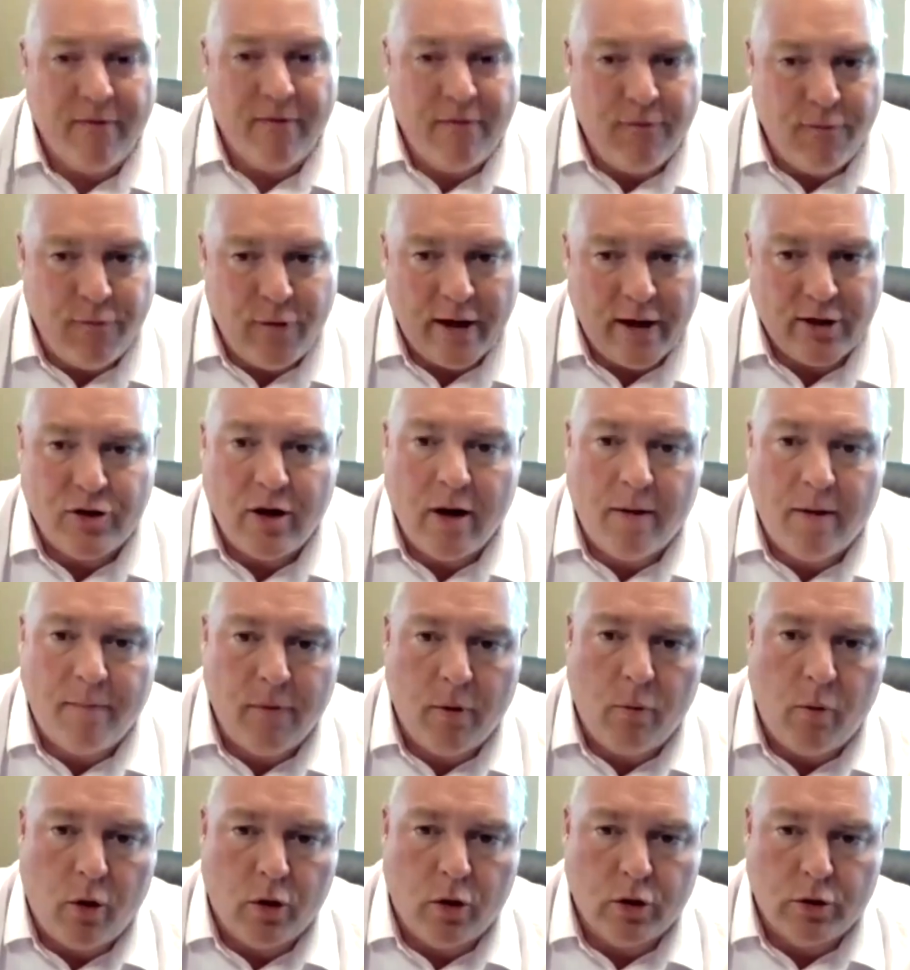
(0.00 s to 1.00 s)
We fixed
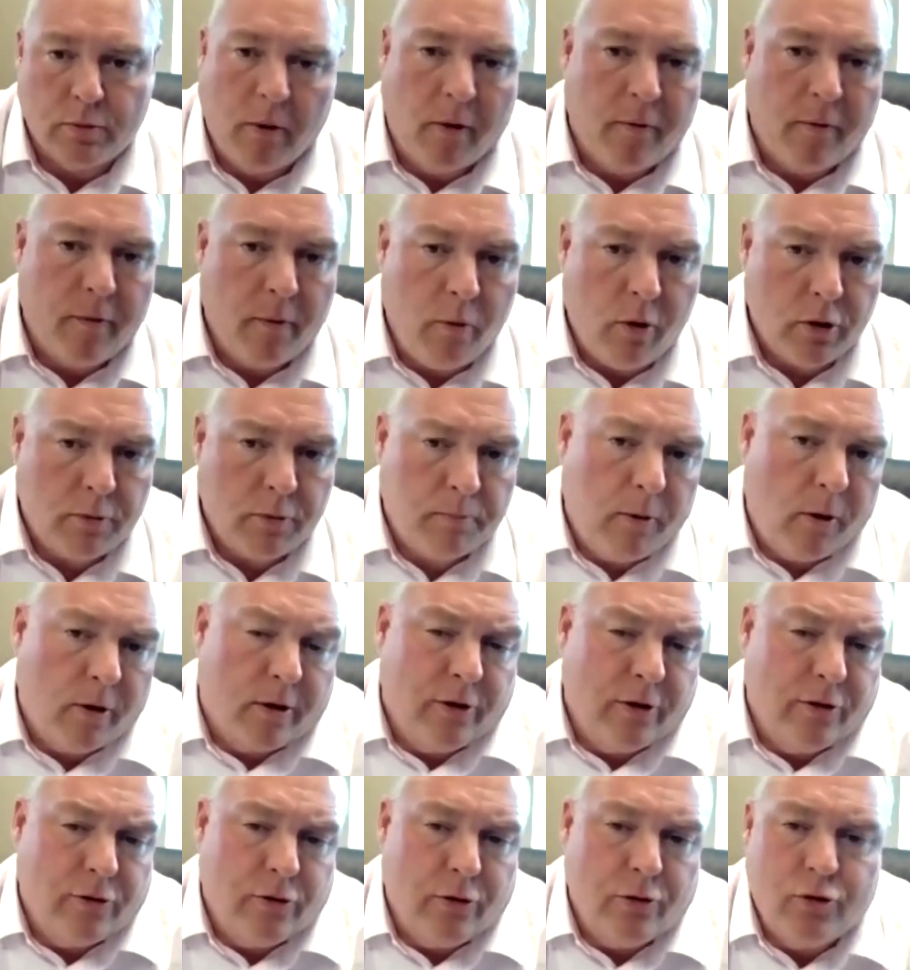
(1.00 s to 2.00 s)
up the wash plant. The wash
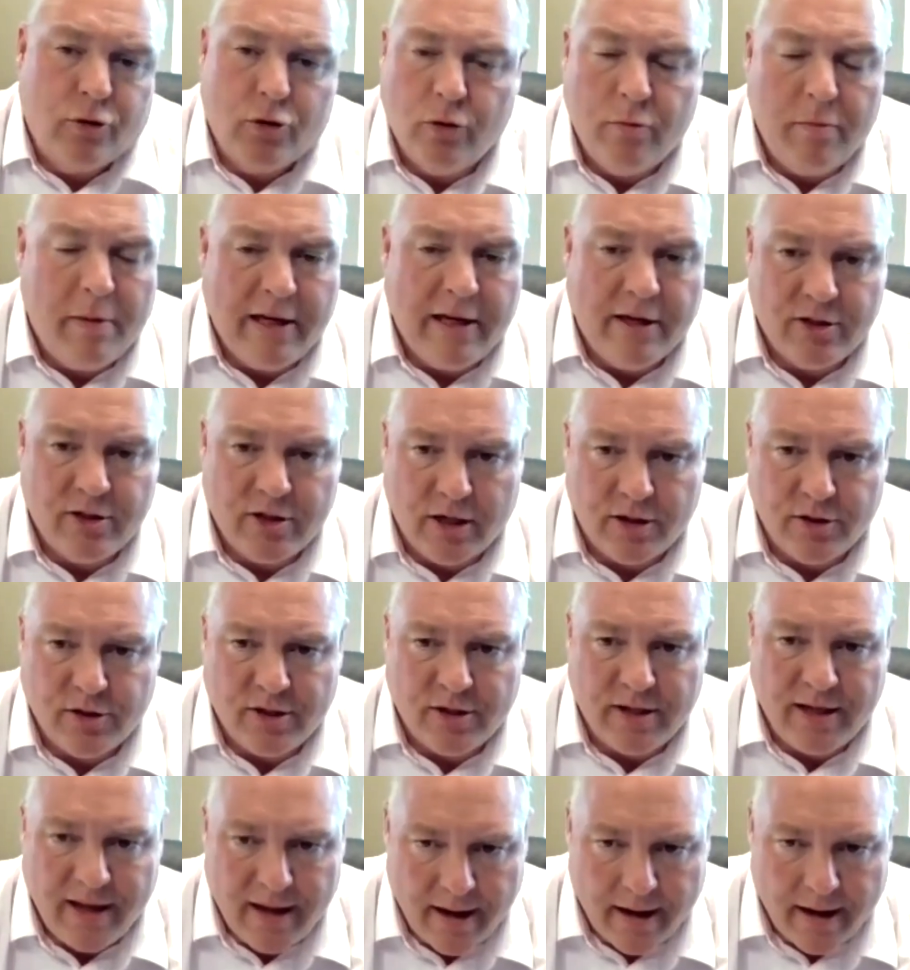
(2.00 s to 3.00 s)
plant can do 2 million
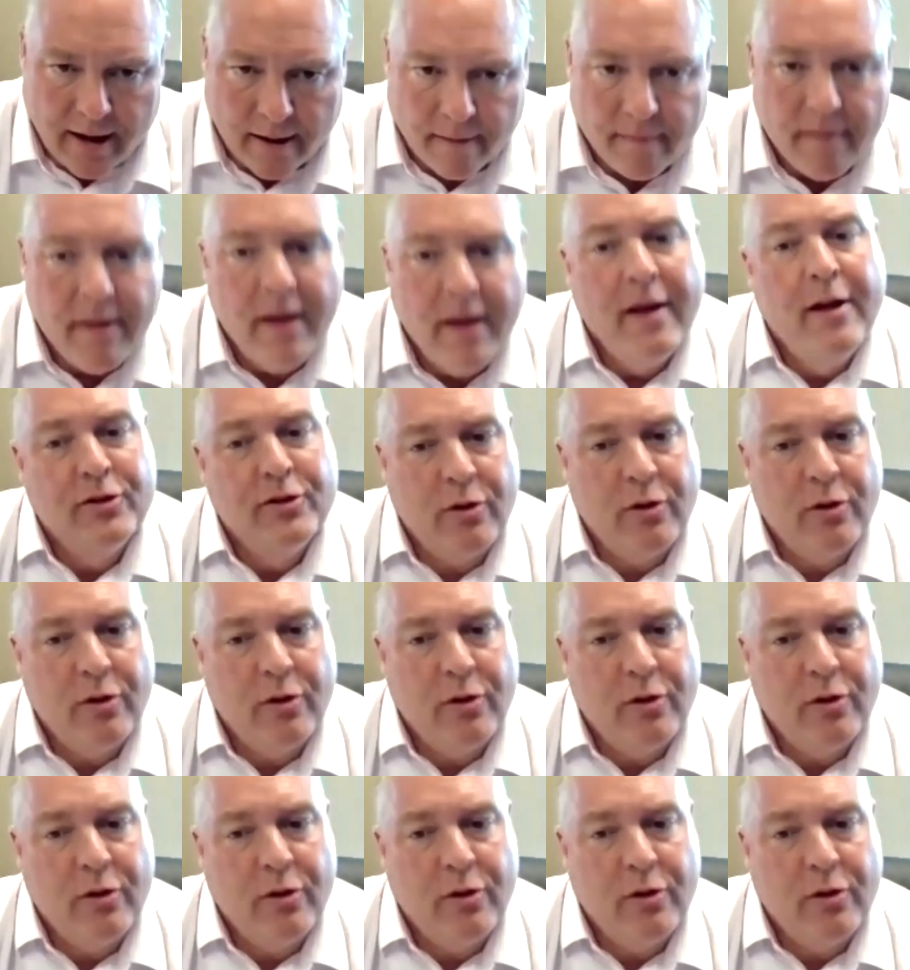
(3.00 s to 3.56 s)
tons a year.